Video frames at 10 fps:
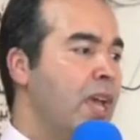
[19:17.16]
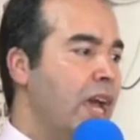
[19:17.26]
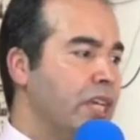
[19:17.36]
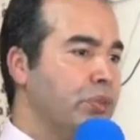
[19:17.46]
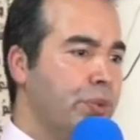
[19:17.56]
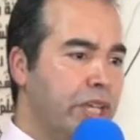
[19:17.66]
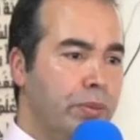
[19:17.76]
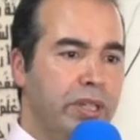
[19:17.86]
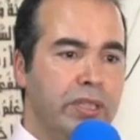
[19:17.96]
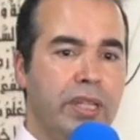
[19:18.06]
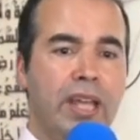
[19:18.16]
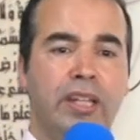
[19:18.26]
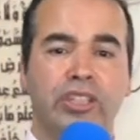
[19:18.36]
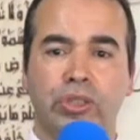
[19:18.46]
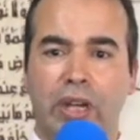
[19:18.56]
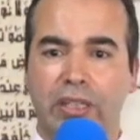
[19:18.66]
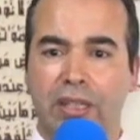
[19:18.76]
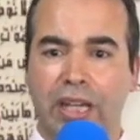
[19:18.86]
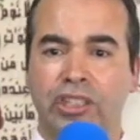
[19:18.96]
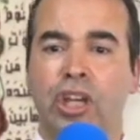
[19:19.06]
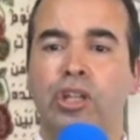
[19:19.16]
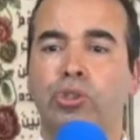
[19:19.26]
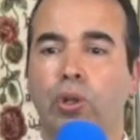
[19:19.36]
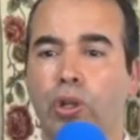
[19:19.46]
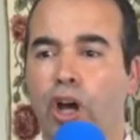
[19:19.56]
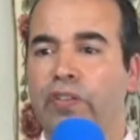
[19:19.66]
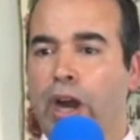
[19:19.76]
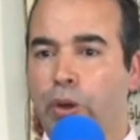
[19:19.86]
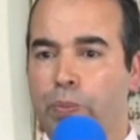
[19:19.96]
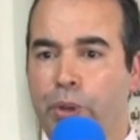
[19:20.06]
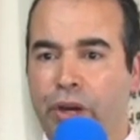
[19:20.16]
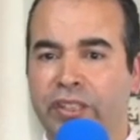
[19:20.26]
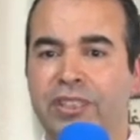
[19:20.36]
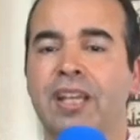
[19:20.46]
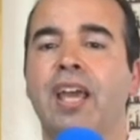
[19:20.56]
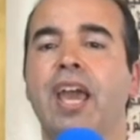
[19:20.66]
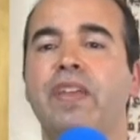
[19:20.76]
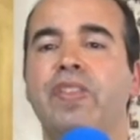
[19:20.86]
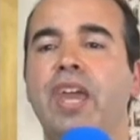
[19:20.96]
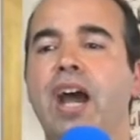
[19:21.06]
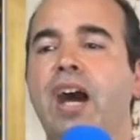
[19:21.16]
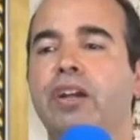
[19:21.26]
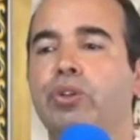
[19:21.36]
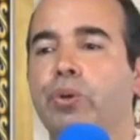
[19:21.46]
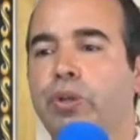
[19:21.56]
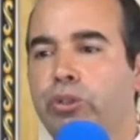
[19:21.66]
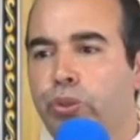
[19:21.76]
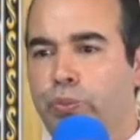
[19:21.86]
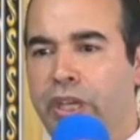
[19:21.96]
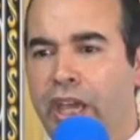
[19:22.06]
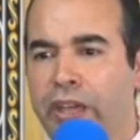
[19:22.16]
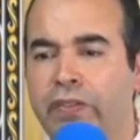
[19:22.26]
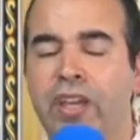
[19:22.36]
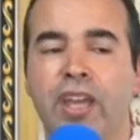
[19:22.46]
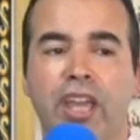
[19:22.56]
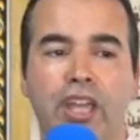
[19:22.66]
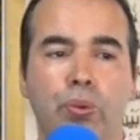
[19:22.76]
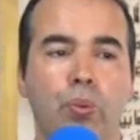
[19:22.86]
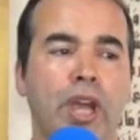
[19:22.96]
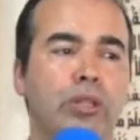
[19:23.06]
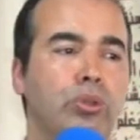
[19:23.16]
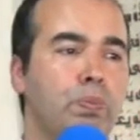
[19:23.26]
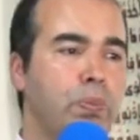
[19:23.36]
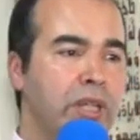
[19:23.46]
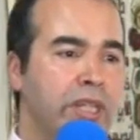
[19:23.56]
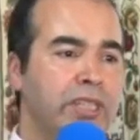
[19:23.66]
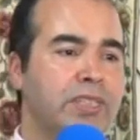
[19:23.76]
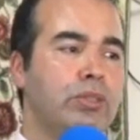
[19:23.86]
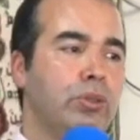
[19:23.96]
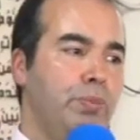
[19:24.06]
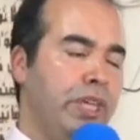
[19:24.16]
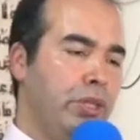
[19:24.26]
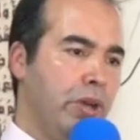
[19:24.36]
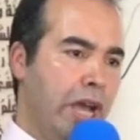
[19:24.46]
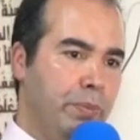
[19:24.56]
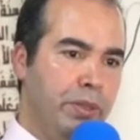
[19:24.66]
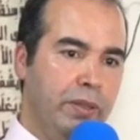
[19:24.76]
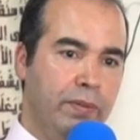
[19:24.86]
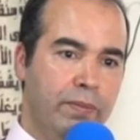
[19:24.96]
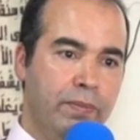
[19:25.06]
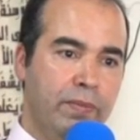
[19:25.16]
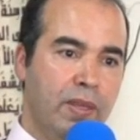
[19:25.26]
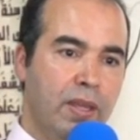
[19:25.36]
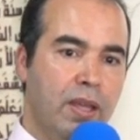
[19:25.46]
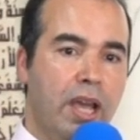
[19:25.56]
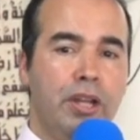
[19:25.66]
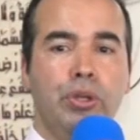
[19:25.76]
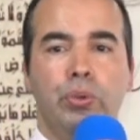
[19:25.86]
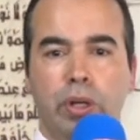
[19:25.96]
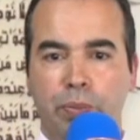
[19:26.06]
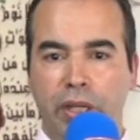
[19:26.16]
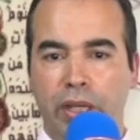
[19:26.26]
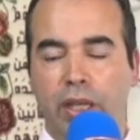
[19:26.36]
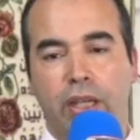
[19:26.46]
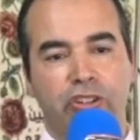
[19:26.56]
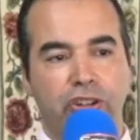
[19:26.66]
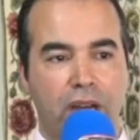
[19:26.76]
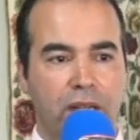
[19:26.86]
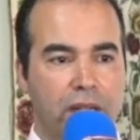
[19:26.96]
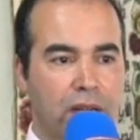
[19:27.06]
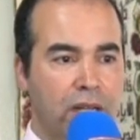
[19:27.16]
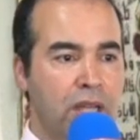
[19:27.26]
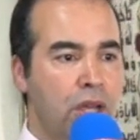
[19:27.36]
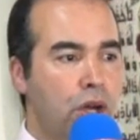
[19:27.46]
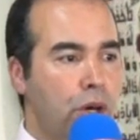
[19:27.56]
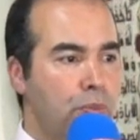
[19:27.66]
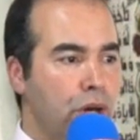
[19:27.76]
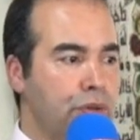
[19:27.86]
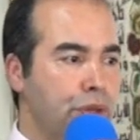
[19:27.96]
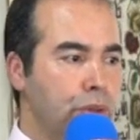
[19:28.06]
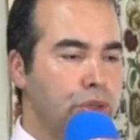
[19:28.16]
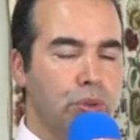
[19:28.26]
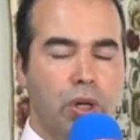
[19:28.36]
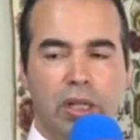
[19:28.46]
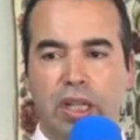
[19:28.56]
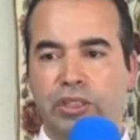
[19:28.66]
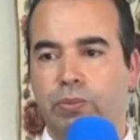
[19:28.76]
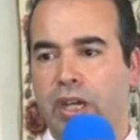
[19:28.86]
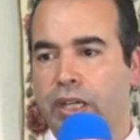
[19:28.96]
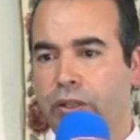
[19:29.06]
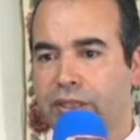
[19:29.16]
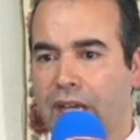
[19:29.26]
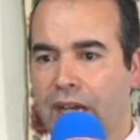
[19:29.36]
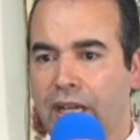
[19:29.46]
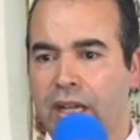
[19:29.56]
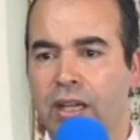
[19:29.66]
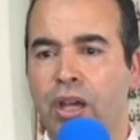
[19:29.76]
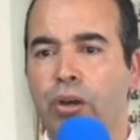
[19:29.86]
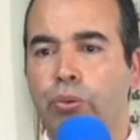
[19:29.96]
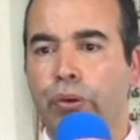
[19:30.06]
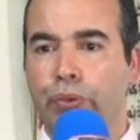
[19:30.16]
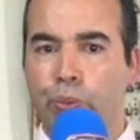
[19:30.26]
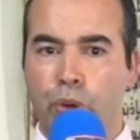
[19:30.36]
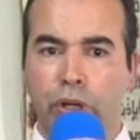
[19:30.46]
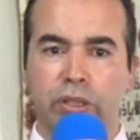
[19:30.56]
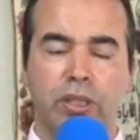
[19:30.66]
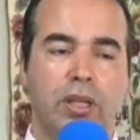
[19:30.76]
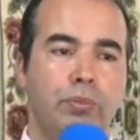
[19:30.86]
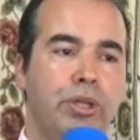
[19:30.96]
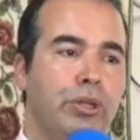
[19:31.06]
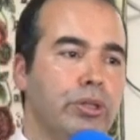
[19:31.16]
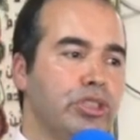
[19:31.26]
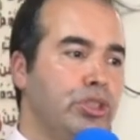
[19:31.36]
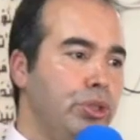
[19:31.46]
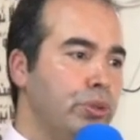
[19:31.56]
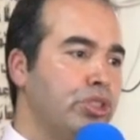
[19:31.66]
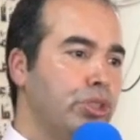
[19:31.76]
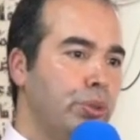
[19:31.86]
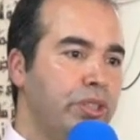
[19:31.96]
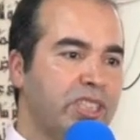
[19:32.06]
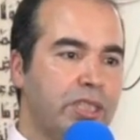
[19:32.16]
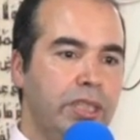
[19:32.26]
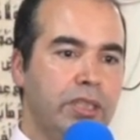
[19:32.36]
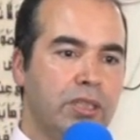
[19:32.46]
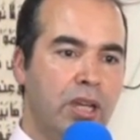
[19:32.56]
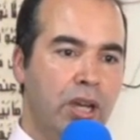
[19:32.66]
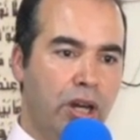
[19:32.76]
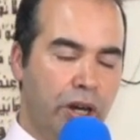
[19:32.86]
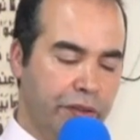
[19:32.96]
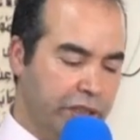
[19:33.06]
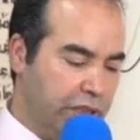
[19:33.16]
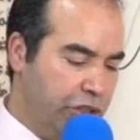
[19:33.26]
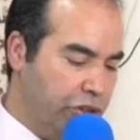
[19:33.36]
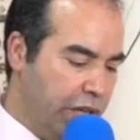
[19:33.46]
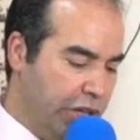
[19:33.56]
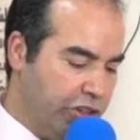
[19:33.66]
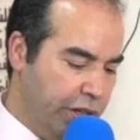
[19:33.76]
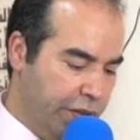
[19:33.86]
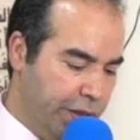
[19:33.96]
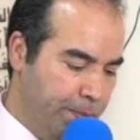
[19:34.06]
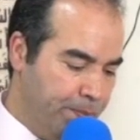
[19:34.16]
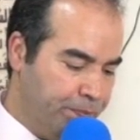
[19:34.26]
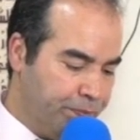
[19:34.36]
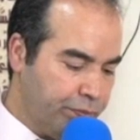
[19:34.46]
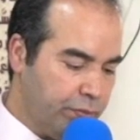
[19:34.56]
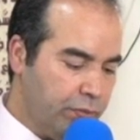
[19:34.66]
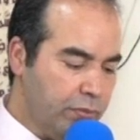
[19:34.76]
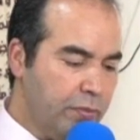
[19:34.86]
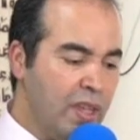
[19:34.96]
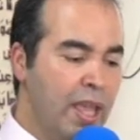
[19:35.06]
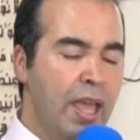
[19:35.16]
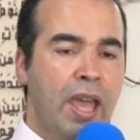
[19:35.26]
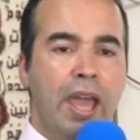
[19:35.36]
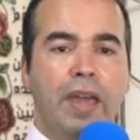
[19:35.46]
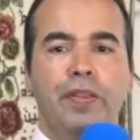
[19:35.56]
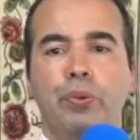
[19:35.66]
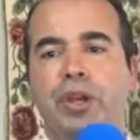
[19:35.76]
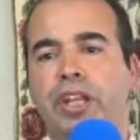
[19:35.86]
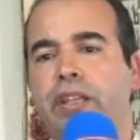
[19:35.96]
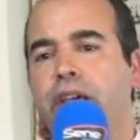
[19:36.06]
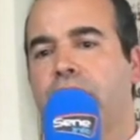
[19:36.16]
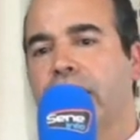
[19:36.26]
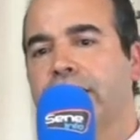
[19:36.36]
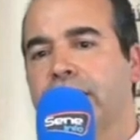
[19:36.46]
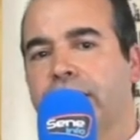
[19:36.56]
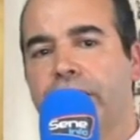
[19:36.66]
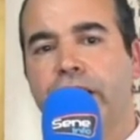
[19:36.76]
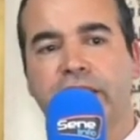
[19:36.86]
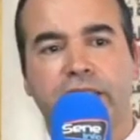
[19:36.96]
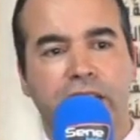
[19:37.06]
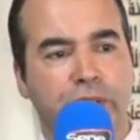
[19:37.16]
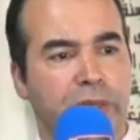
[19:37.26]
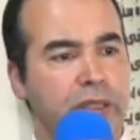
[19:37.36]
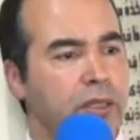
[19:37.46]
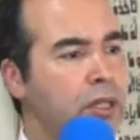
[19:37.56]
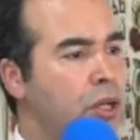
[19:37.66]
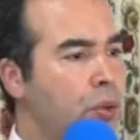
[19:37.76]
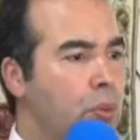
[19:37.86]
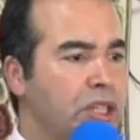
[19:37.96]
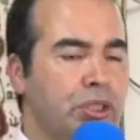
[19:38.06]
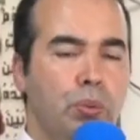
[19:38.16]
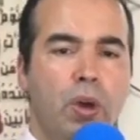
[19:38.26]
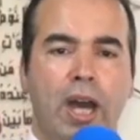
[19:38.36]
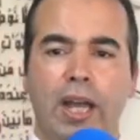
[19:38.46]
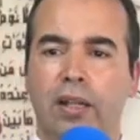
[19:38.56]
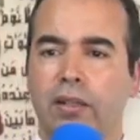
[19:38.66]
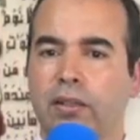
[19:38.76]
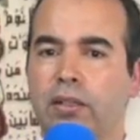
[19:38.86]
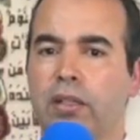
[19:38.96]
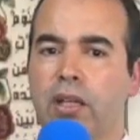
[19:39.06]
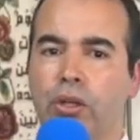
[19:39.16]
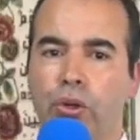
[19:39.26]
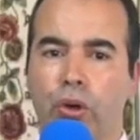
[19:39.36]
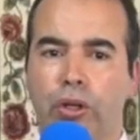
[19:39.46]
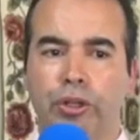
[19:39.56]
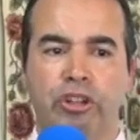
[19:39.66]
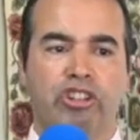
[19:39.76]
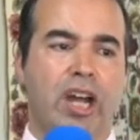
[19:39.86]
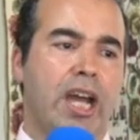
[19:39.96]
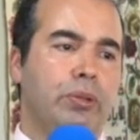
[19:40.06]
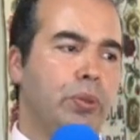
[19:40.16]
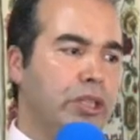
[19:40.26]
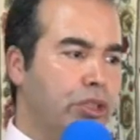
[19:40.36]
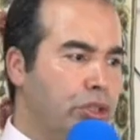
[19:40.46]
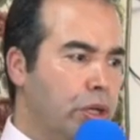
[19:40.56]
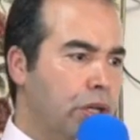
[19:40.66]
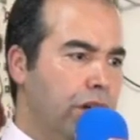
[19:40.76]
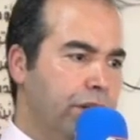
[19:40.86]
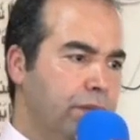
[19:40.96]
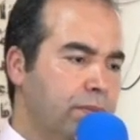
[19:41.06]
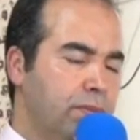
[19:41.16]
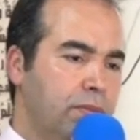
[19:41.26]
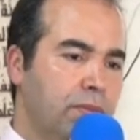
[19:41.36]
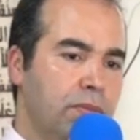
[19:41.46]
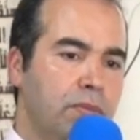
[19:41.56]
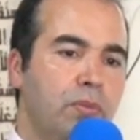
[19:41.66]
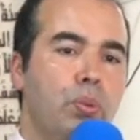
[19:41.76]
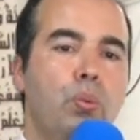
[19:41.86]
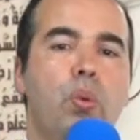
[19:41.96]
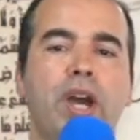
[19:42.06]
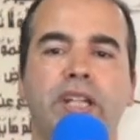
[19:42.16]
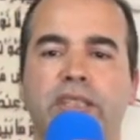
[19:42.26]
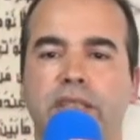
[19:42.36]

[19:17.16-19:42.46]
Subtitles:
has recommended and instructed us to love our parents, and they are going to behave in a way to please, to make you happy. And you will be, inshallah, among those who Allah subhanahu wa ta'ala will reward because you sow the seeds of this education in them. And then we need, as I said, the assessment. Once a while, call your child. What did you learn? What